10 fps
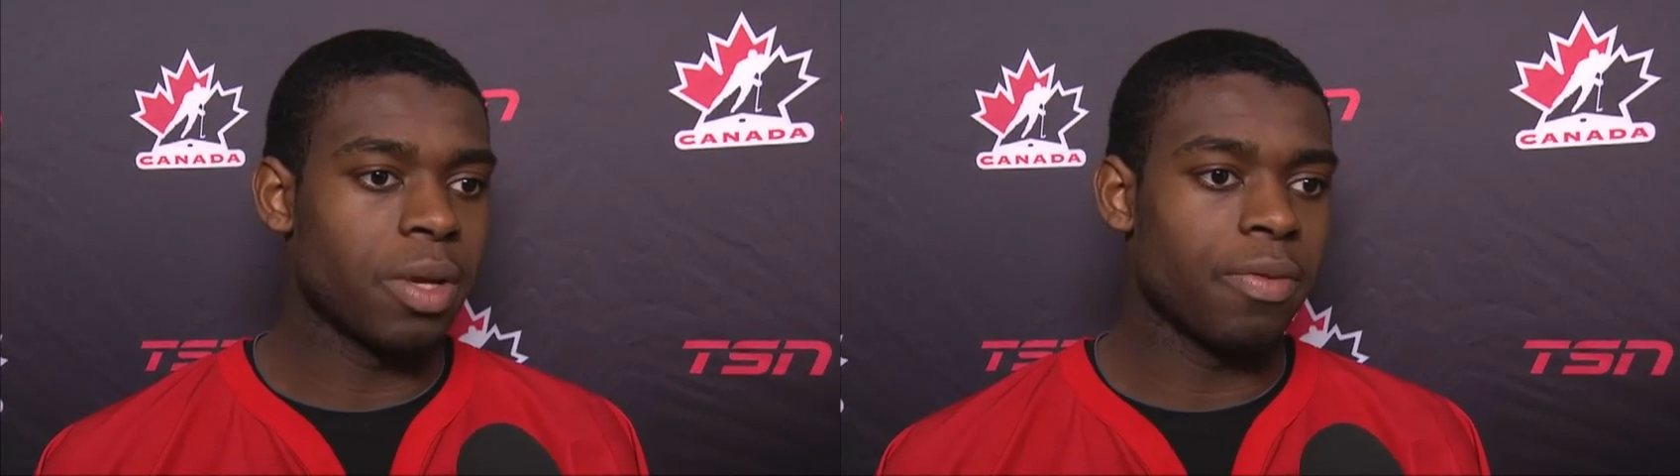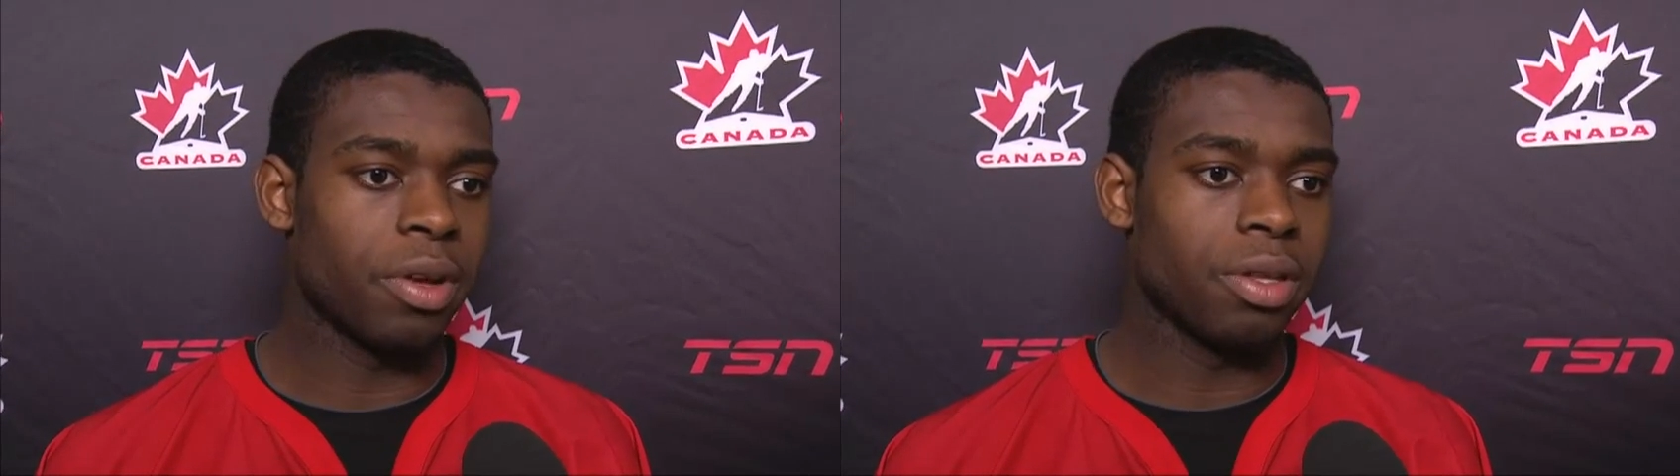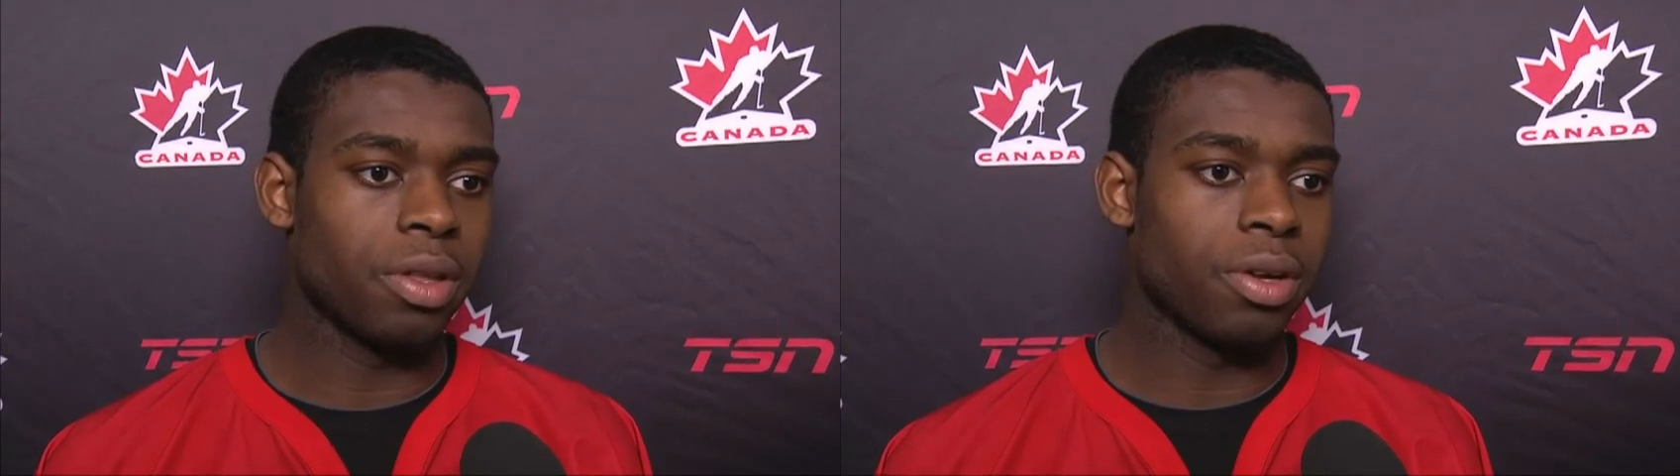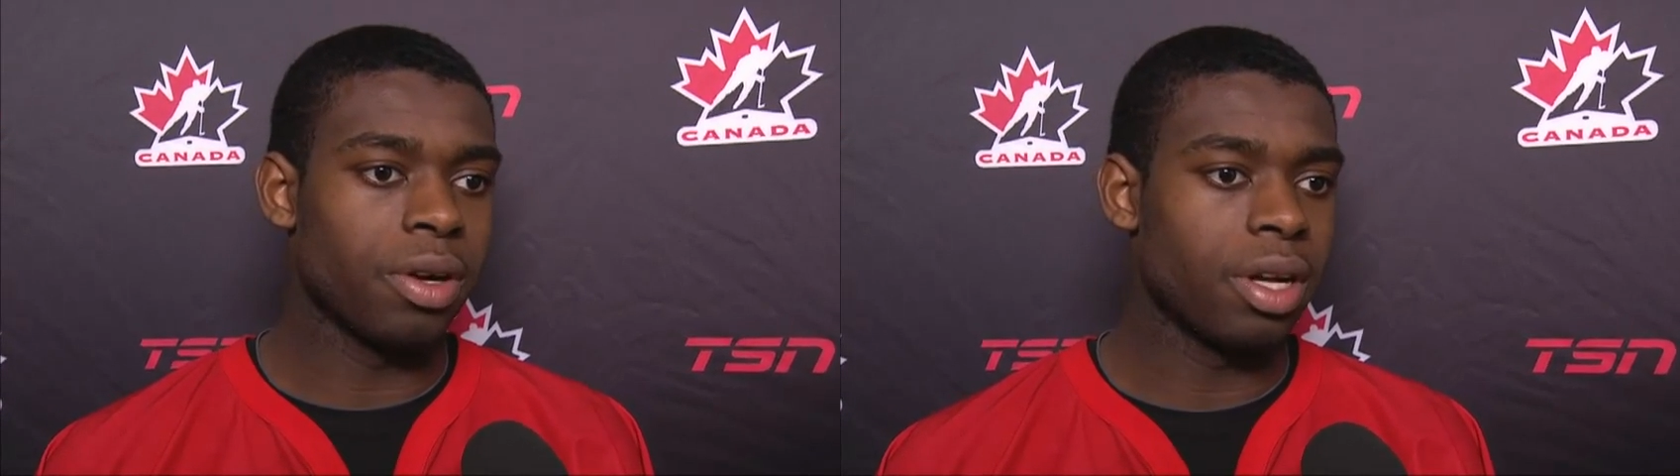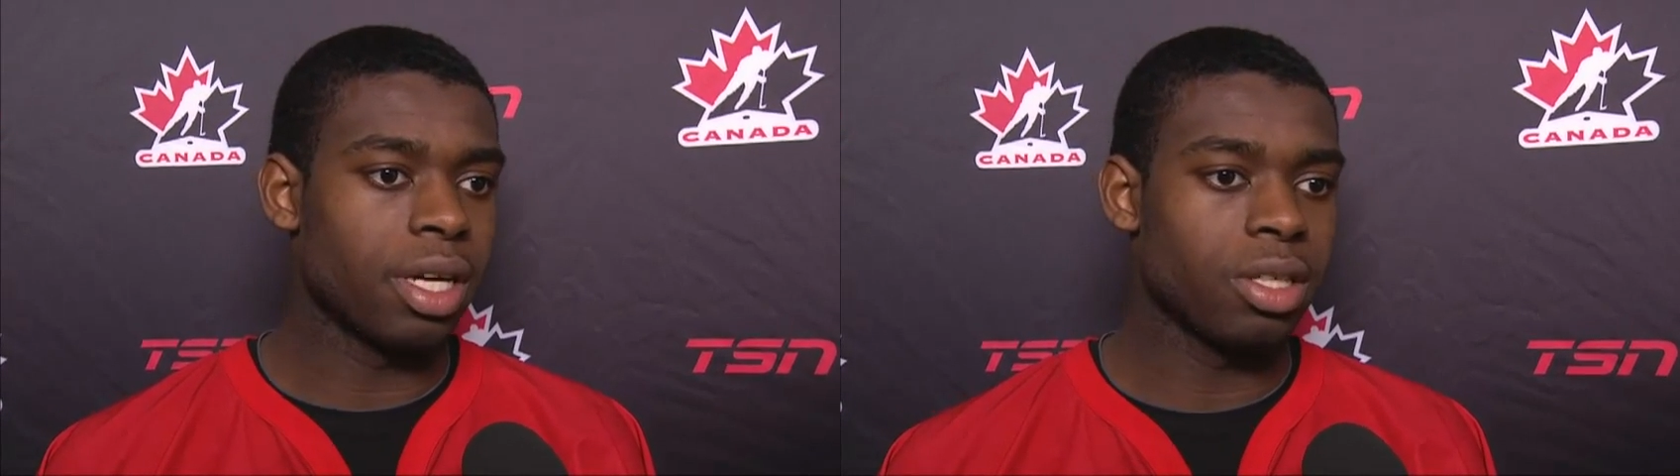but I felt in the
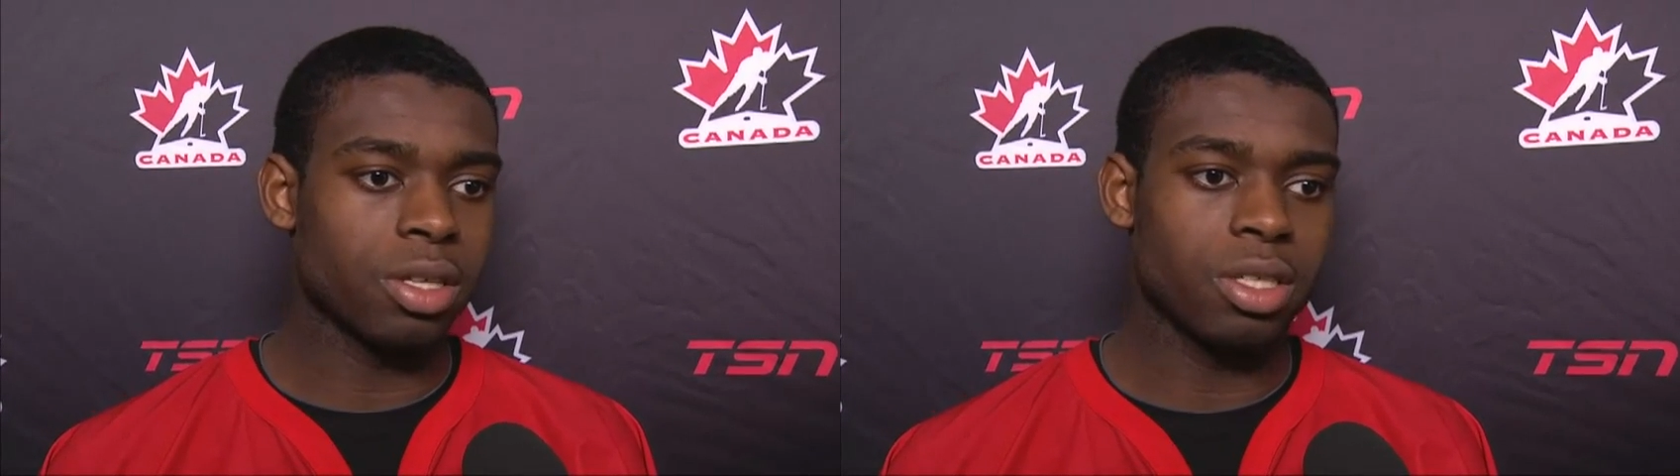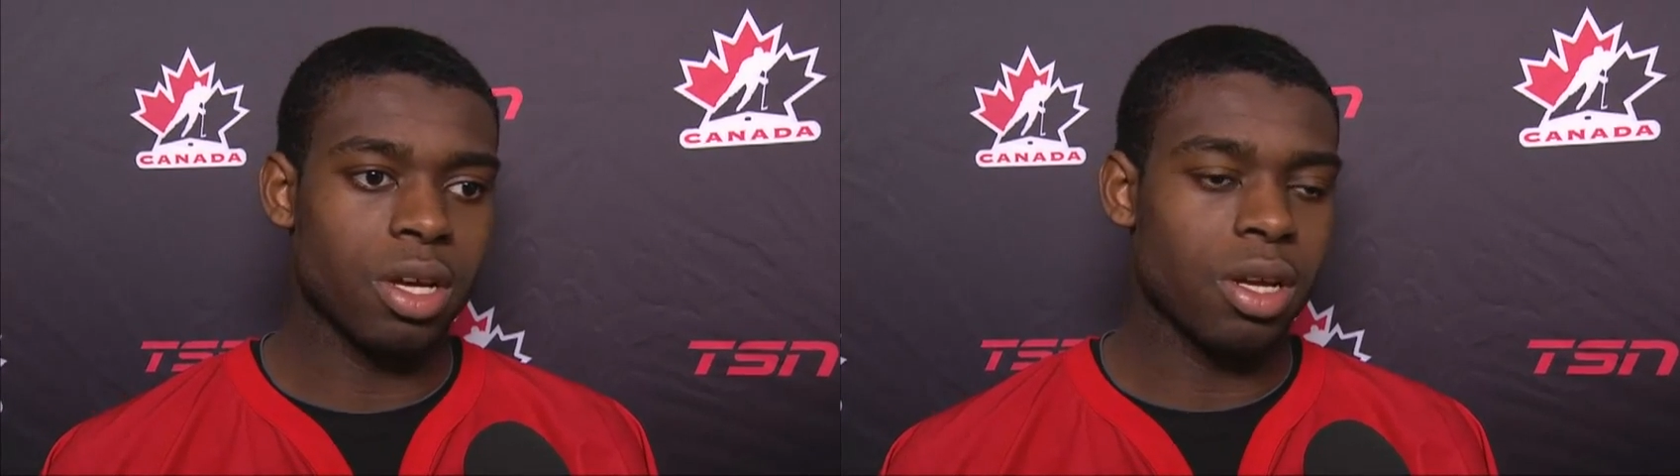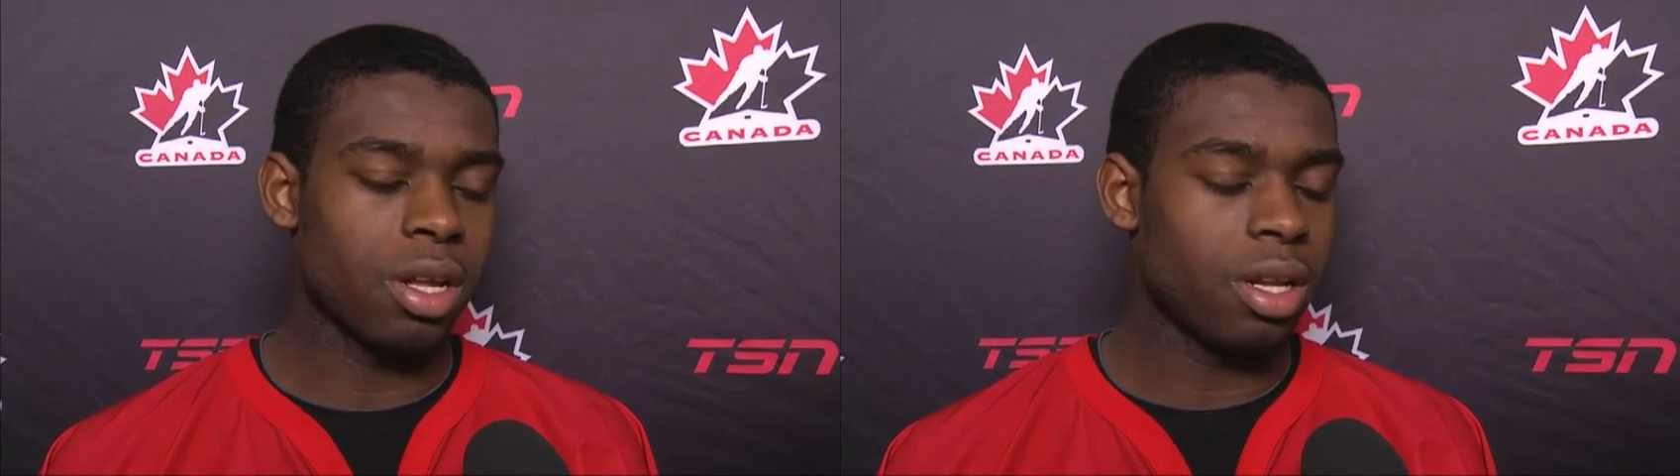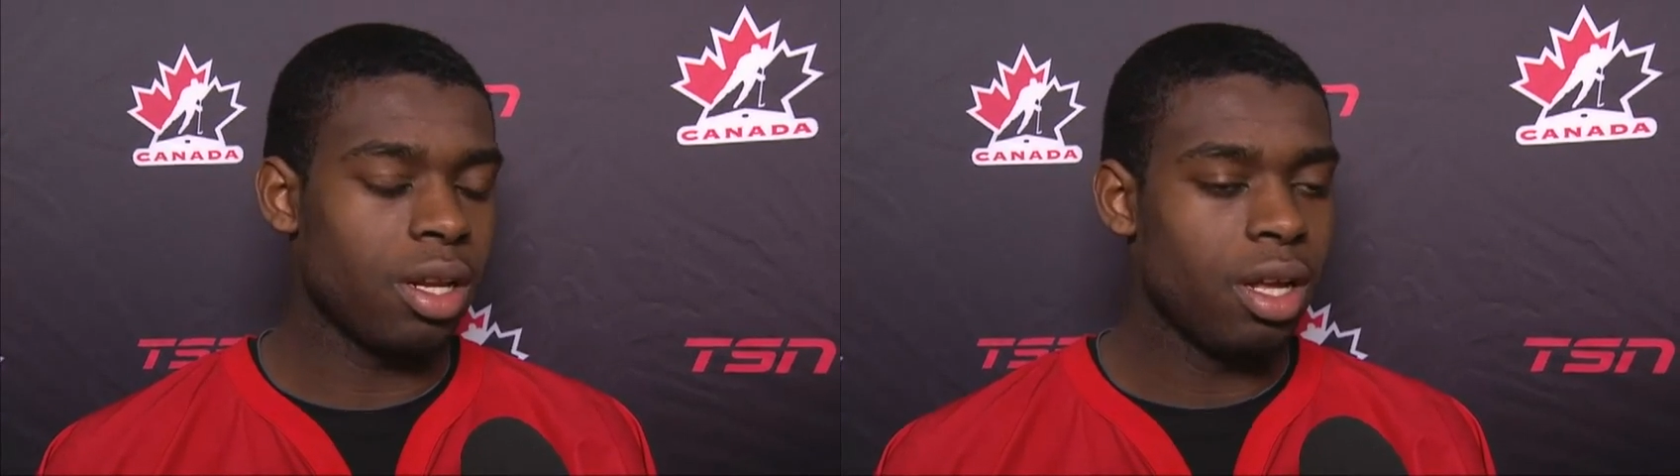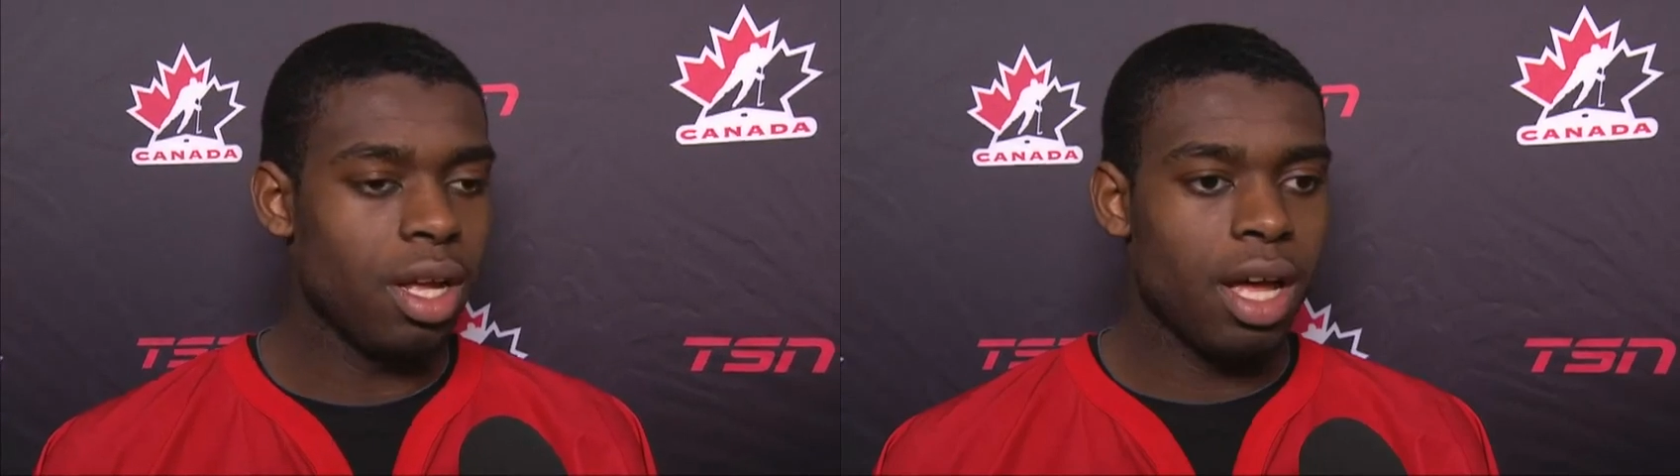third, I talked to Tugnutt